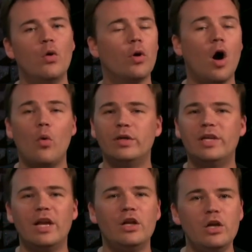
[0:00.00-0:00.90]
We're always
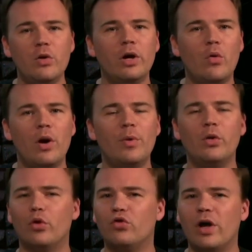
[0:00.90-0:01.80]
getting new
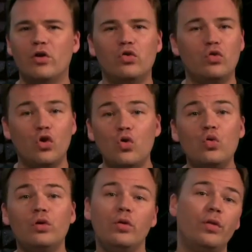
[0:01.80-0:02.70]
equipment, we're trying to do
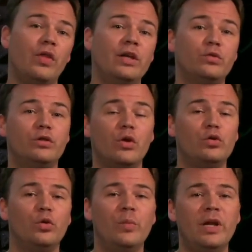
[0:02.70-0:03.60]
cool new things with
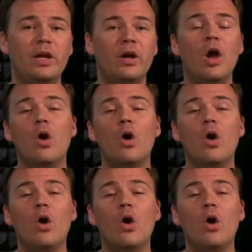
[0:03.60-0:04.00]
social media,